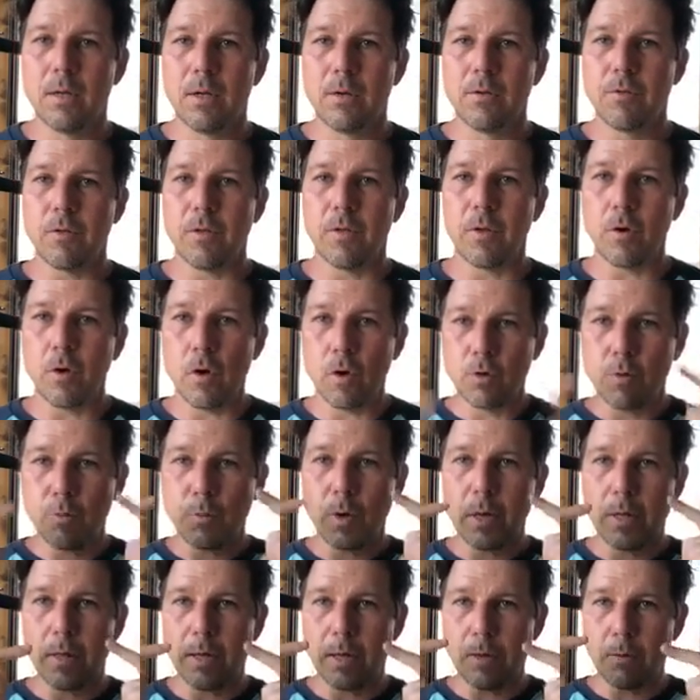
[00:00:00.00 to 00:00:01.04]
So the nose
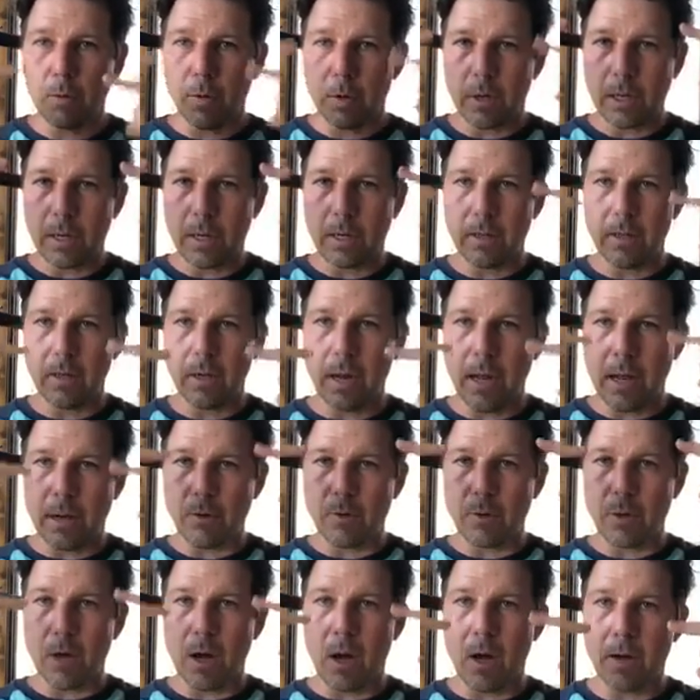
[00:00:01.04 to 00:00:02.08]
breathing, we're getting the
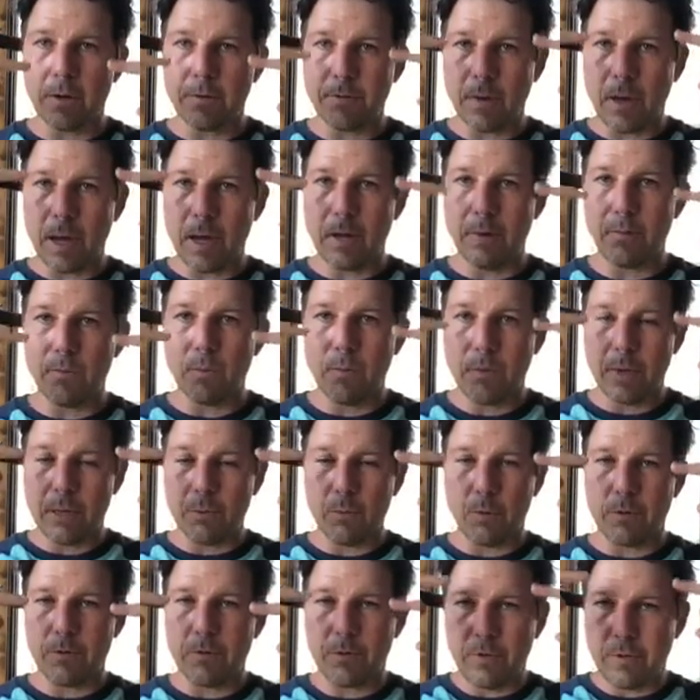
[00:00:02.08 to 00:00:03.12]
nitric oxide,
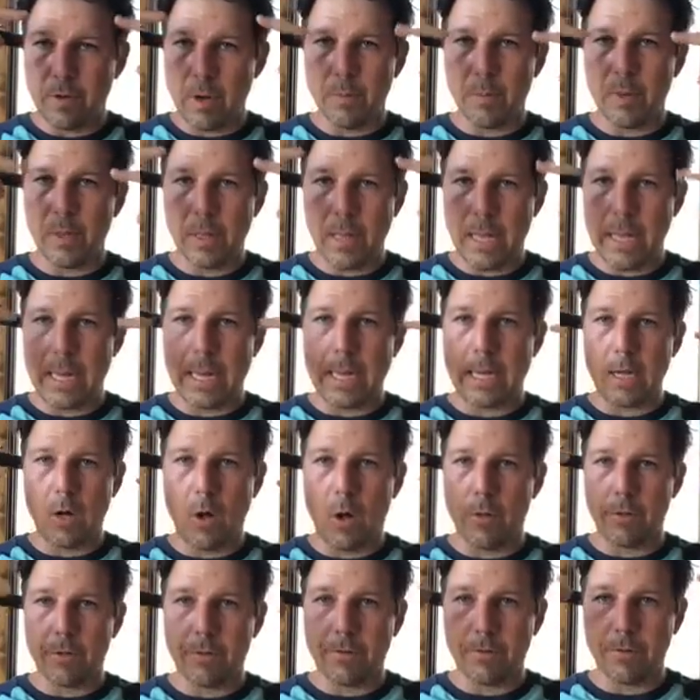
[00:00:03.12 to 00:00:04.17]
we're stimulating
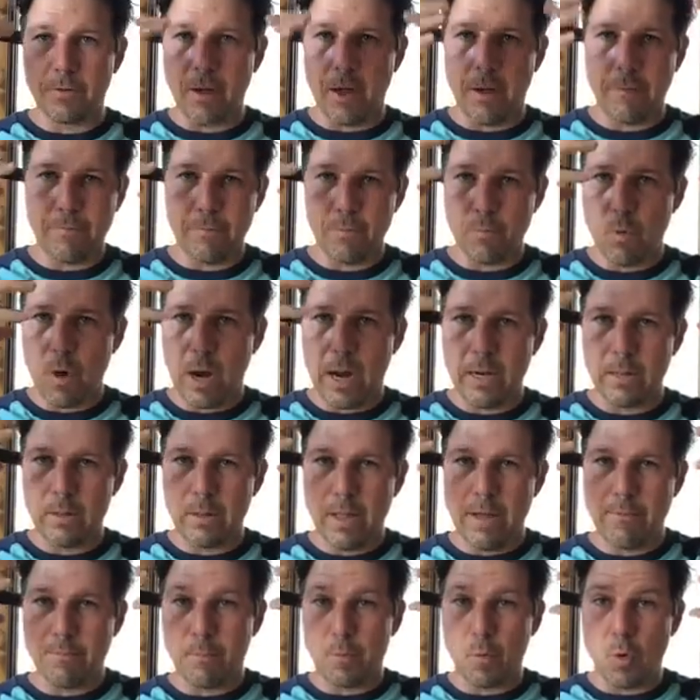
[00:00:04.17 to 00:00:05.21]
all this stuff, right and
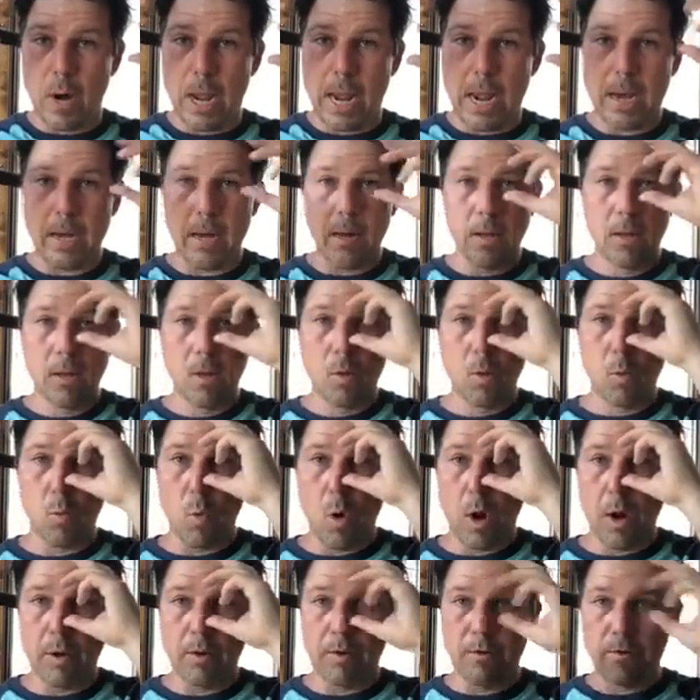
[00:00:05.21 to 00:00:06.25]
left brain,
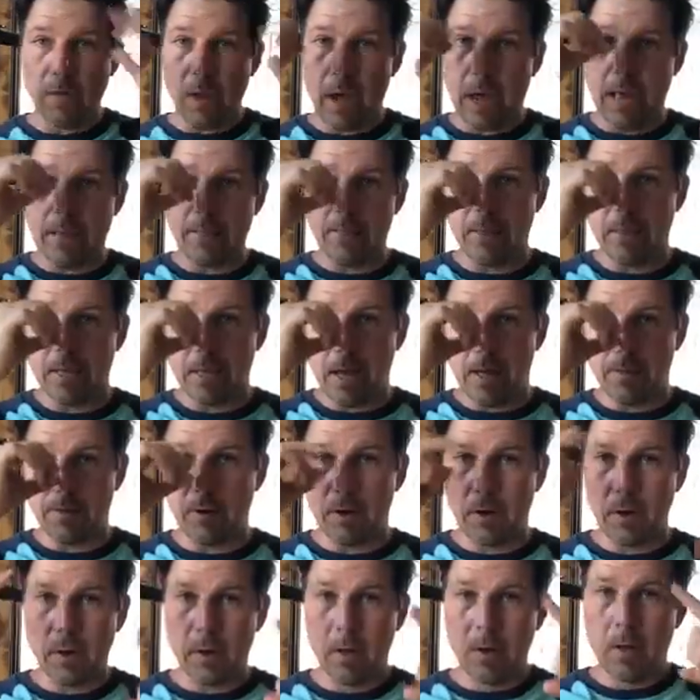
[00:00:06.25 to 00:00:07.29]
one side, the
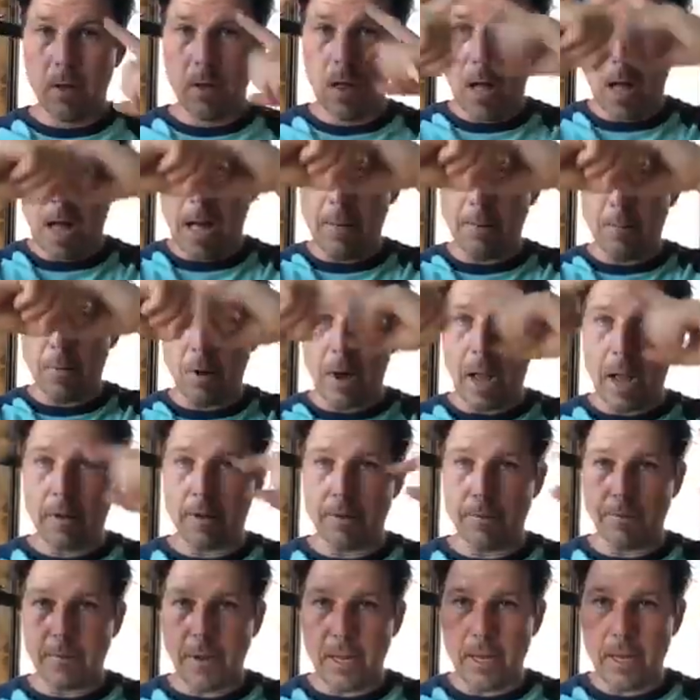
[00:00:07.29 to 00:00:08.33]
other,
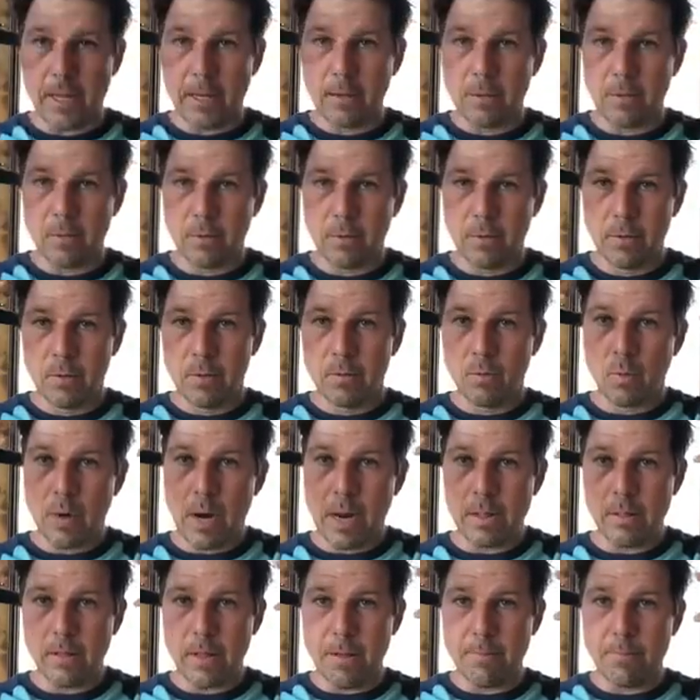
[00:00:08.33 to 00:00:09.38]
hyperactivating
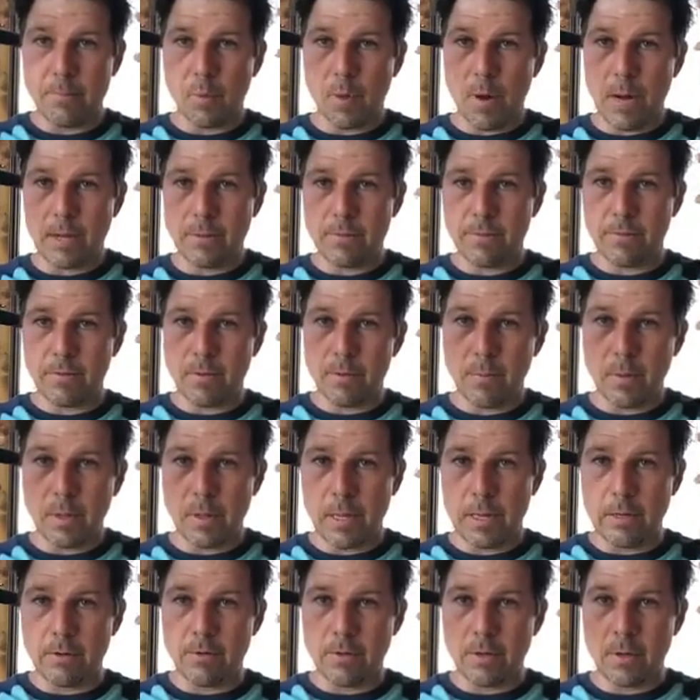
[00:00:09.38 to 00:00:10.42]
right, left brain
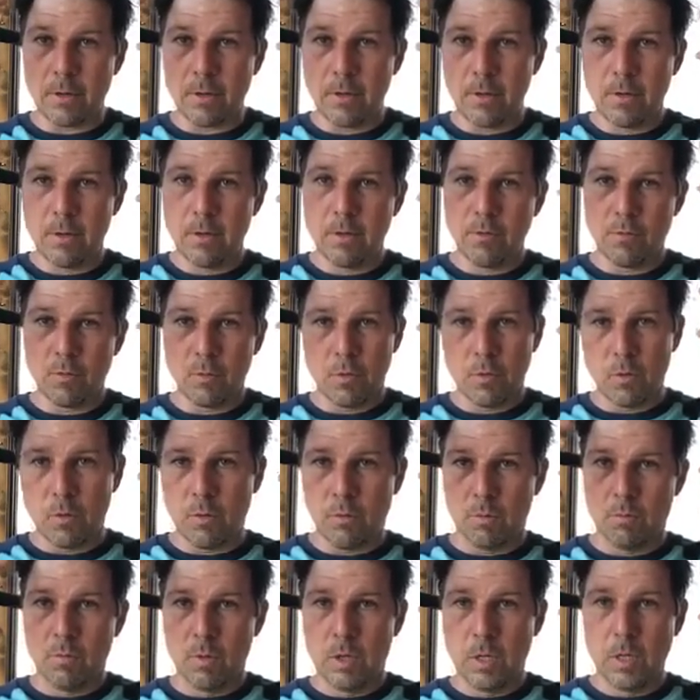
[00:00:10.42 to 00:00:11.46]
stimulation. So we're
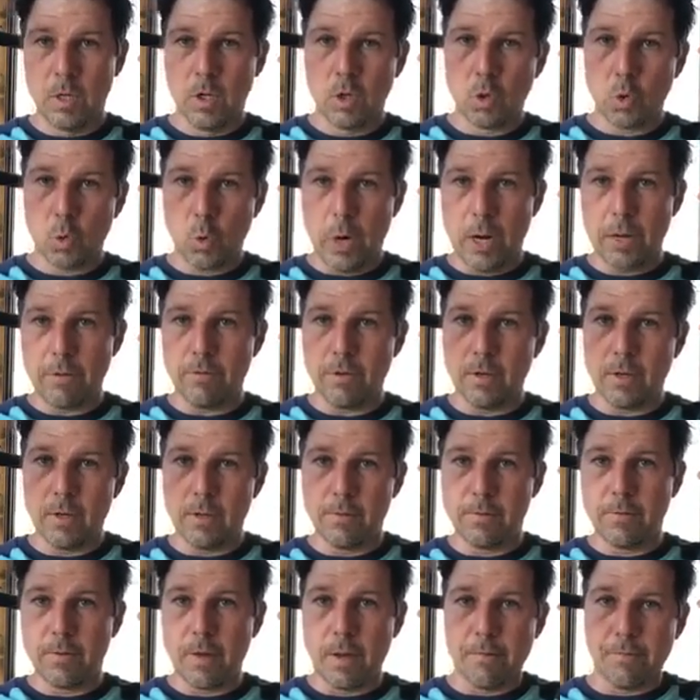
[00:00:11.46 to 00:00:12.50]
doing crazy
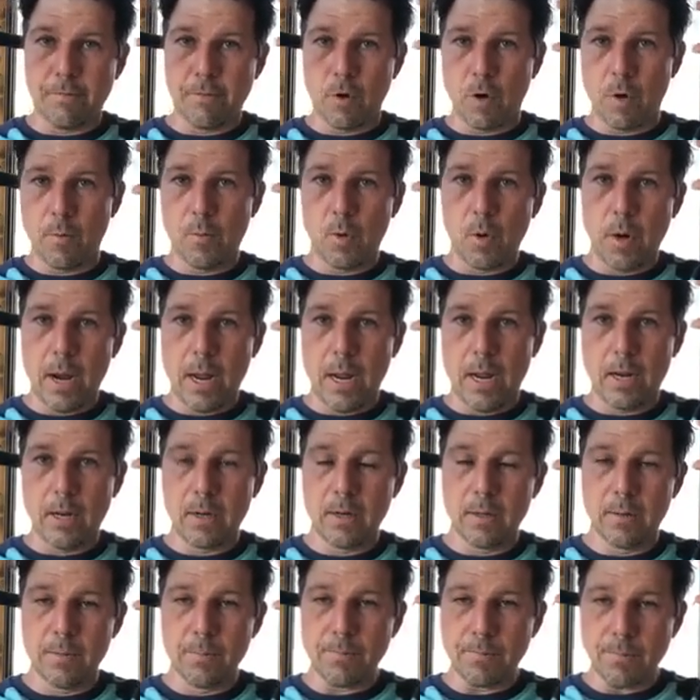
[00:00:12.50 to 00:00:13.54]
good stuff for our brain,
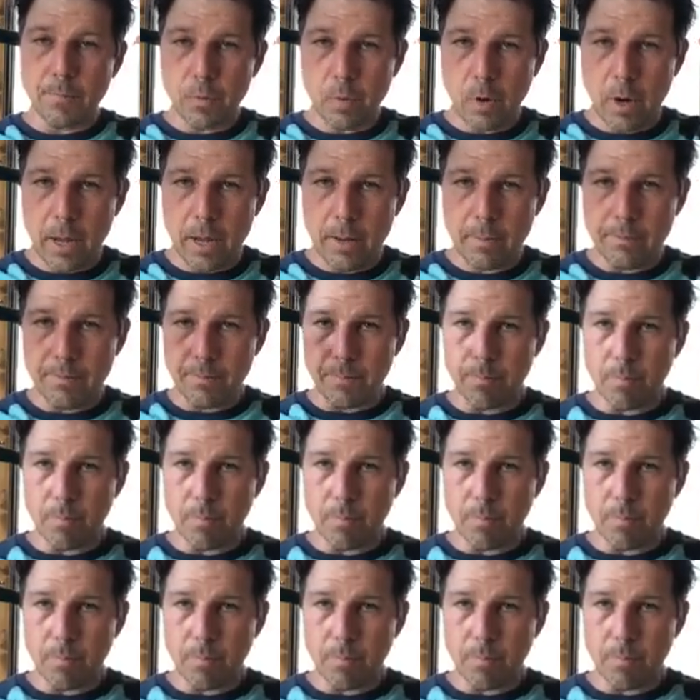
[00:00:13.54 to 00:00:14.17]
right?